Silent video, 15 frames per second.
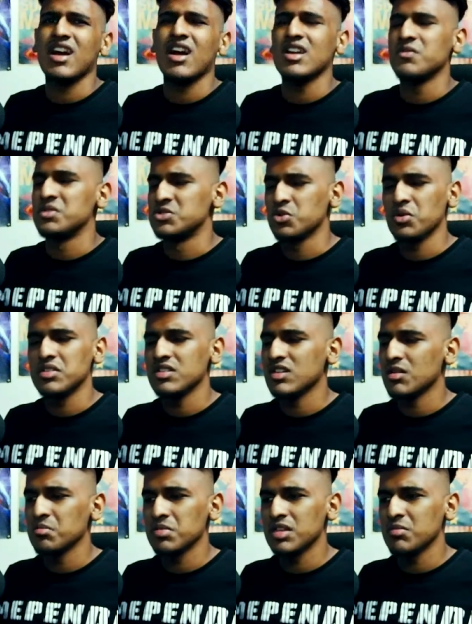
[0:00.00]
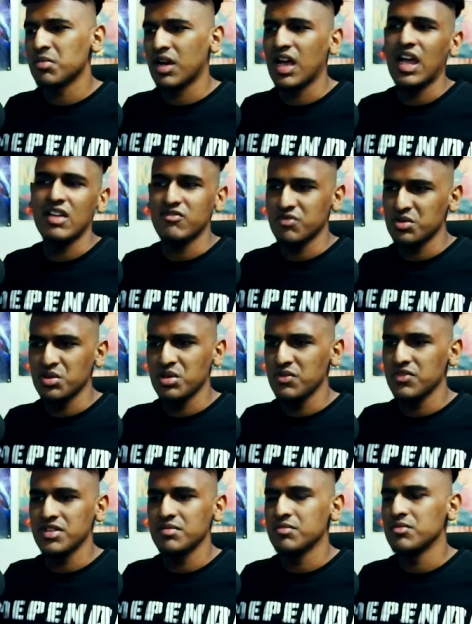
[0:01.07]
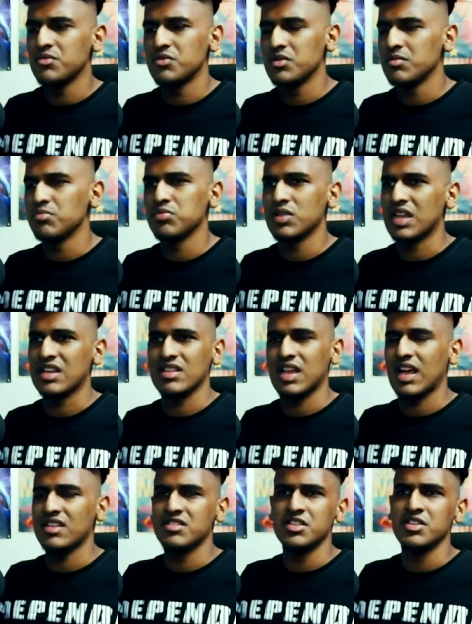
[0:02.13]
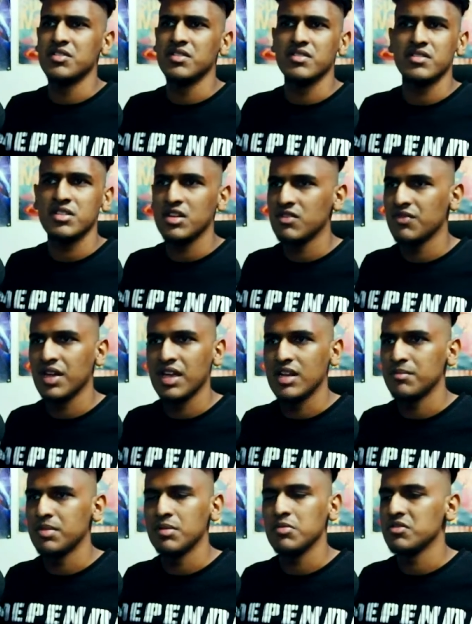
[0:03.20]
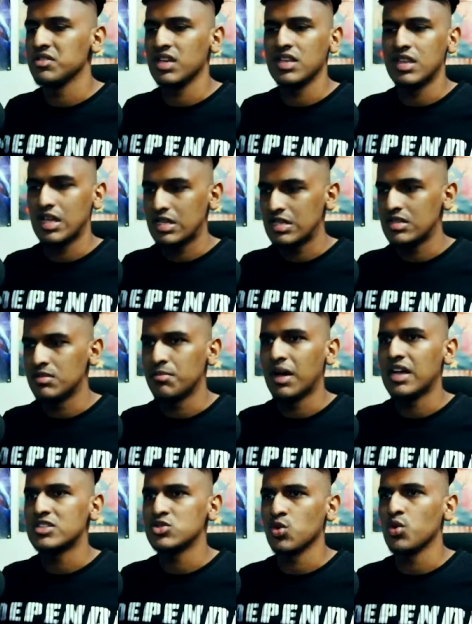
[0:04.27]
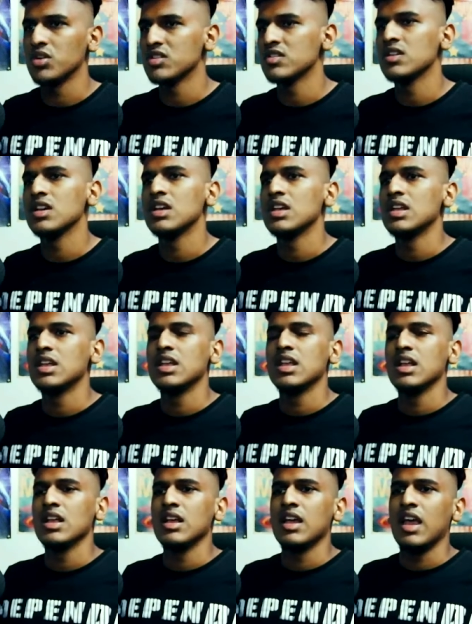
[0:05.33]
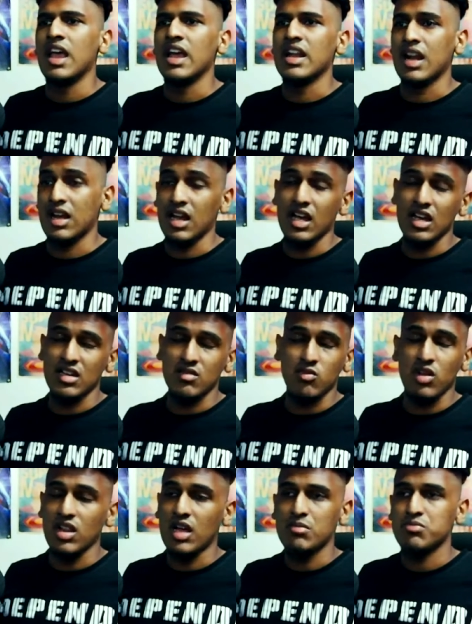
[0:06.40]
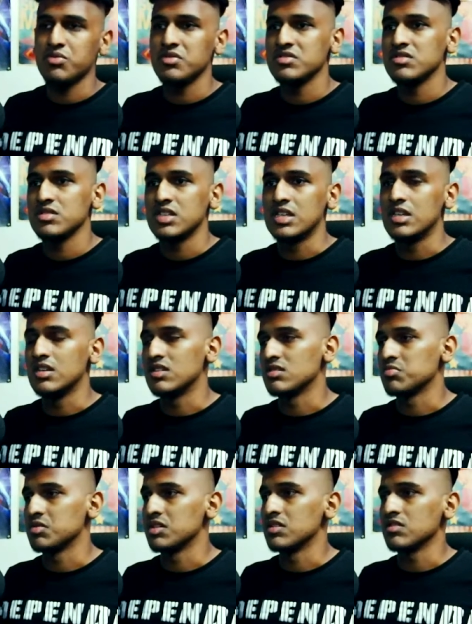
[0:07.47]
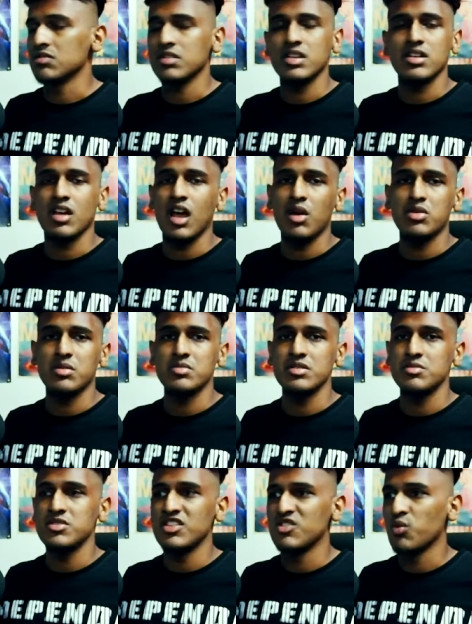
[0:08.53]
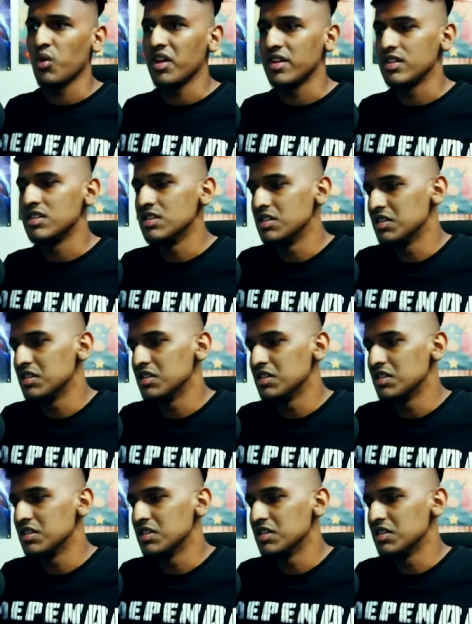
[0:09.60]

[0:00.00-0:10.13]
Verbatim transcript: kind of joined the company, but I've heard of him like last year and stuff, and people say that he's a bad choice. And well, I'm pretty sure he is because look at how WWE has went.